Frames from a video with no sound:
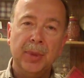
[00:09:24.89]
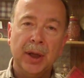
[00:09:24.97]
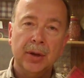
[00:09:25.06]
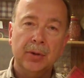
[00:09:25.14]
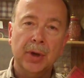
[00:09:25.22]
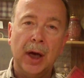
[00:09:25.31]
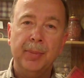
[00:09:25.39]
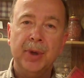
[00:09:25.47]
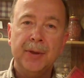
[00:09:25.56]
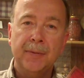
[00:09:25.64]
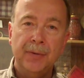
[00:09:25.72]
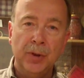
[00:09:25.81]
about the drop
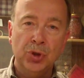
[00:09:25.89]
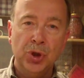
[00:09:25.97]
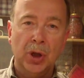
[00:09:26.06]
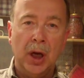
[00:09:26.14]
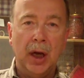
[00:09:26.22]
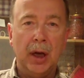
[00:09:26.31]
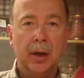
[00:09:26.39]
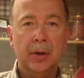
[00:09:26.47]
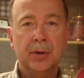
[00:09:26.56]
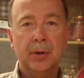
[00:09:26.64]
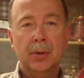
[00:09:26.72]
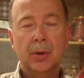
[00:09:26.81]
is future
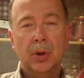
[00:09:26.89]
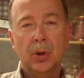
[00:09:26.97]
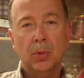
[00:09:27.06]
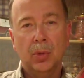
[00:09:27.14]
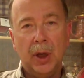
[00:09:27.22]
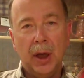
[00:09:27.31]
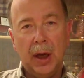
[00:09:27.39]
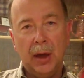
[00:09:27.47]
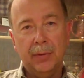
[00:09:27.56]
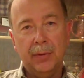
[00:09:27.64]
hires will